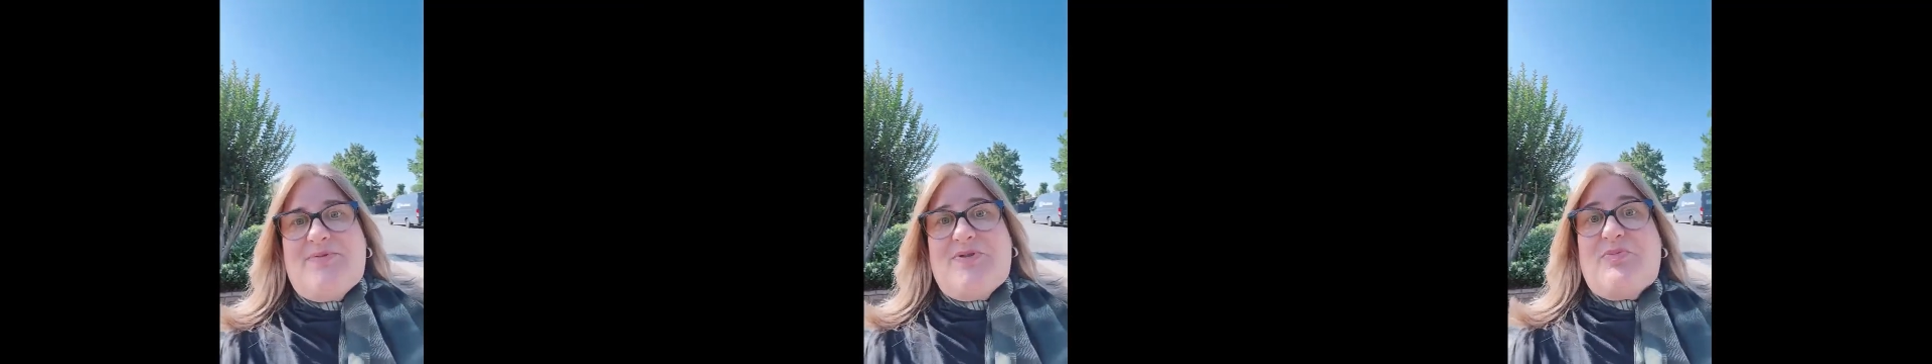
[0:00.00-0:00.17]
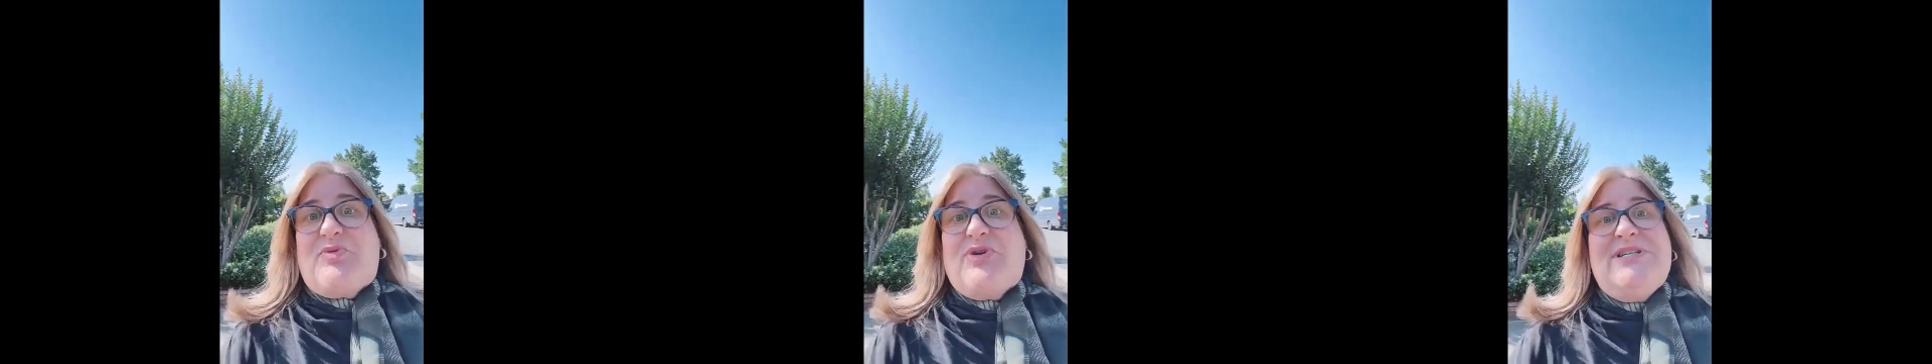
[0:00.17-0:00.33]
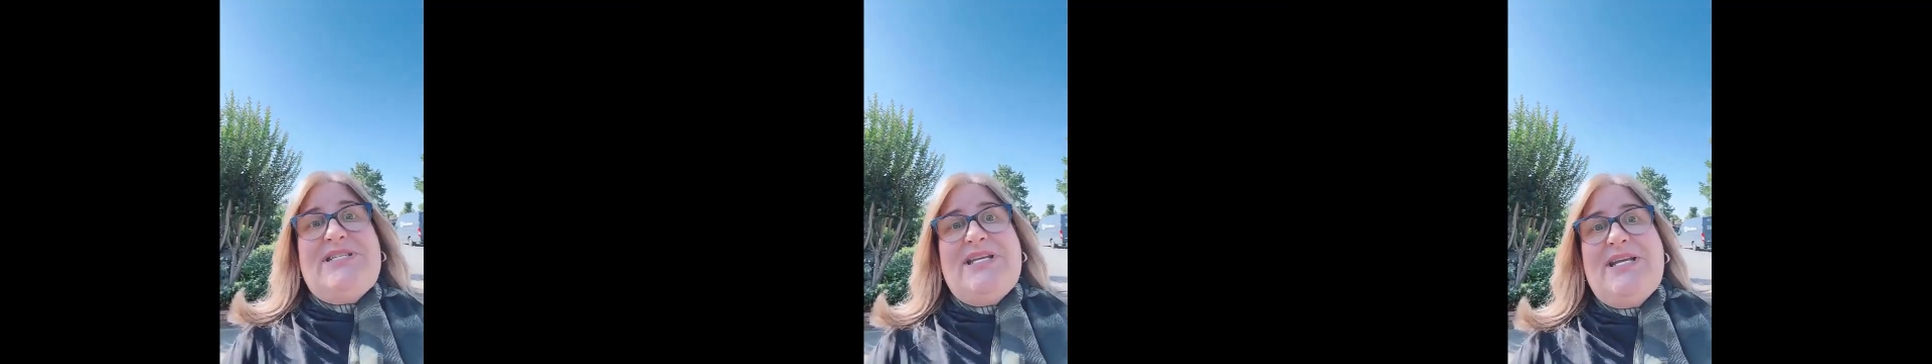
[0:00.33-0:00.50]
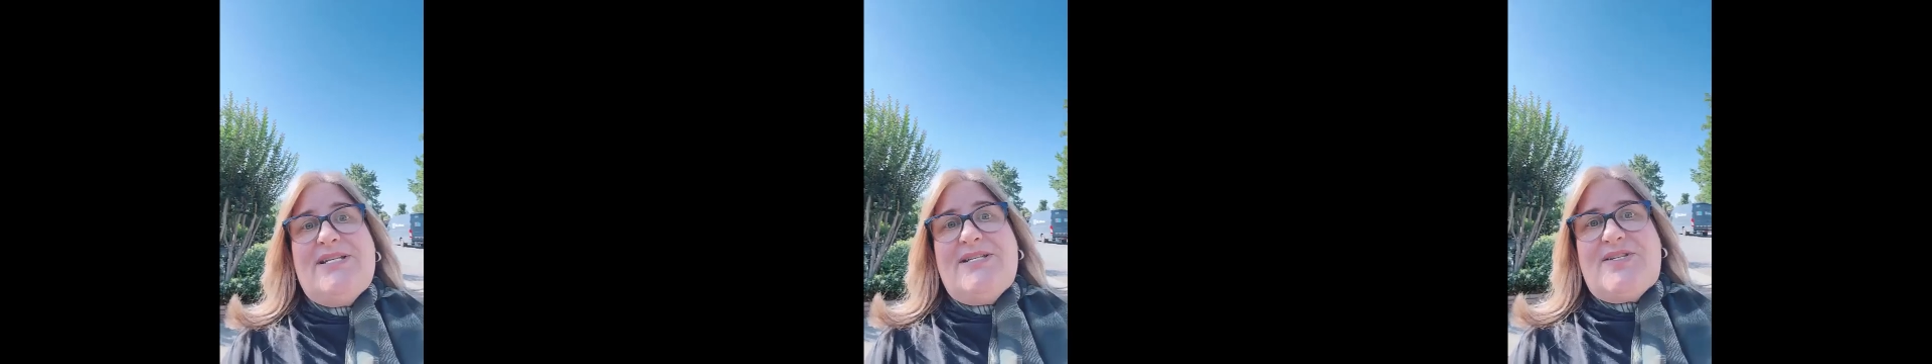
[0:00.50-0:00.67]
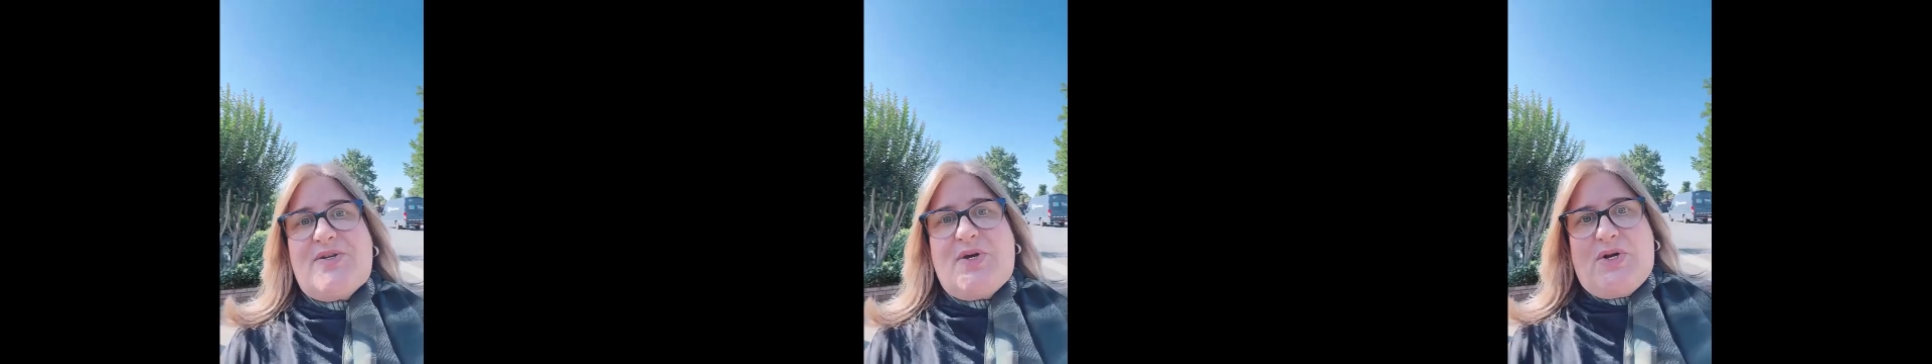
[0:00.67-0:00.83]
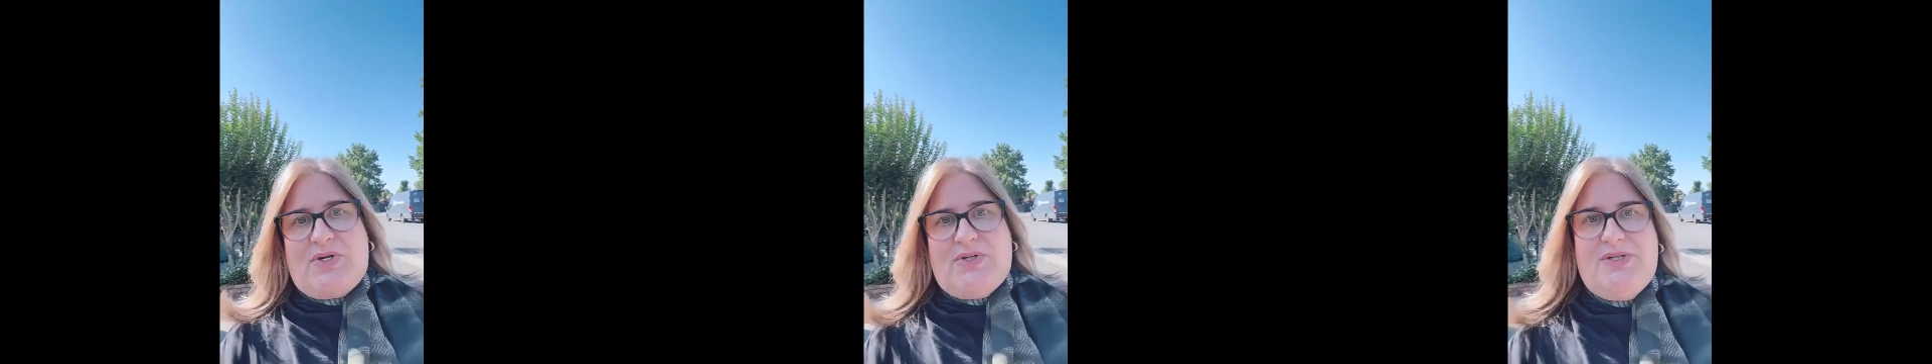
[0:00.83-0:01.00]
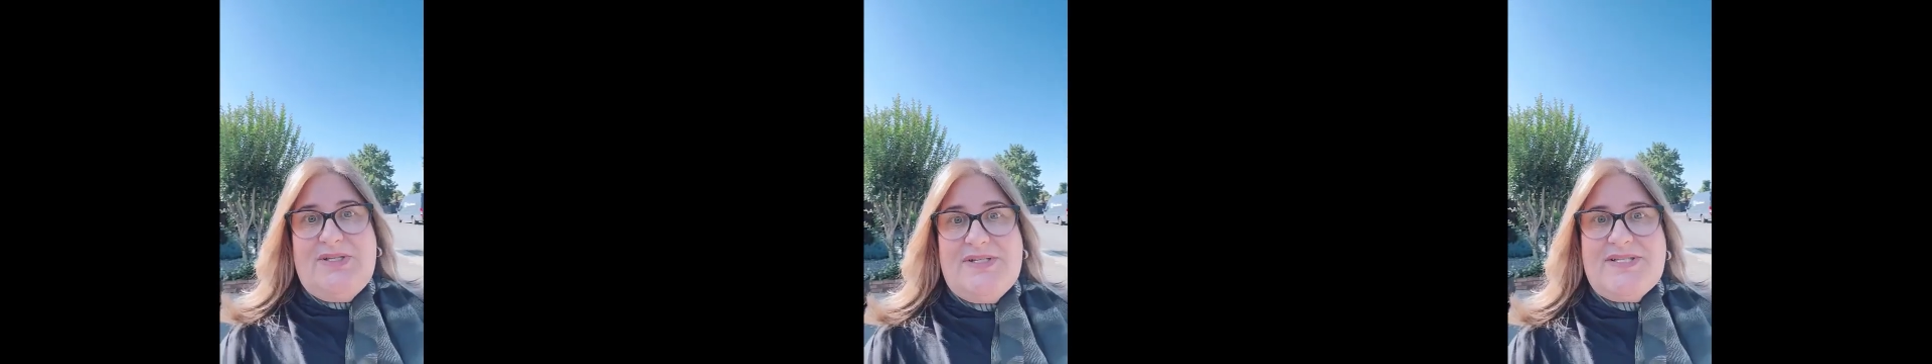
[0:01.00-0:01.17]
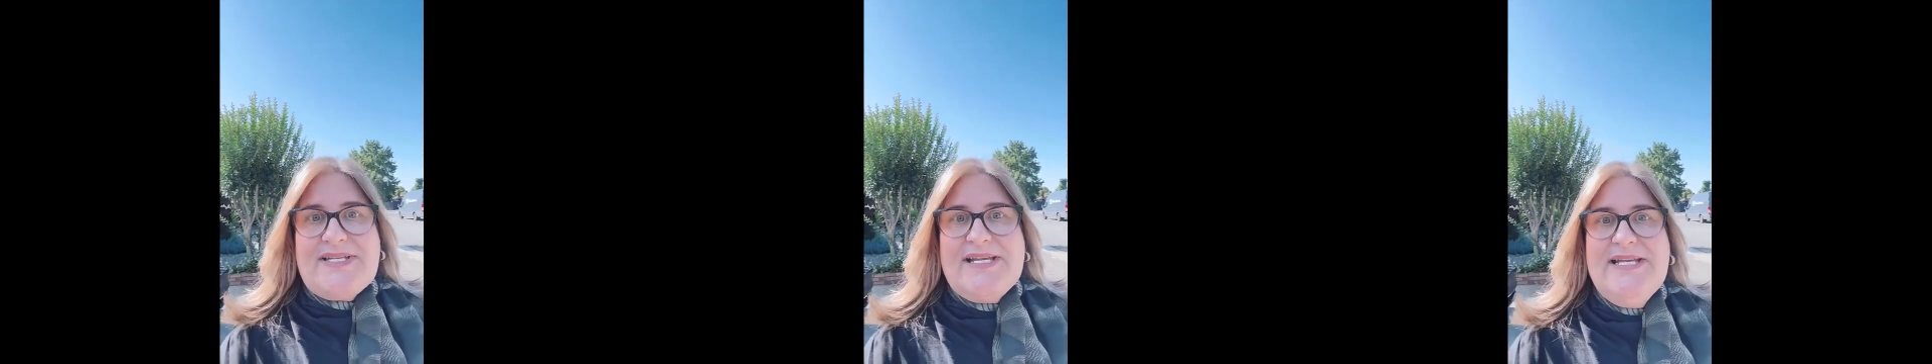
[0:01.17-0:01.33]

sprinting in circles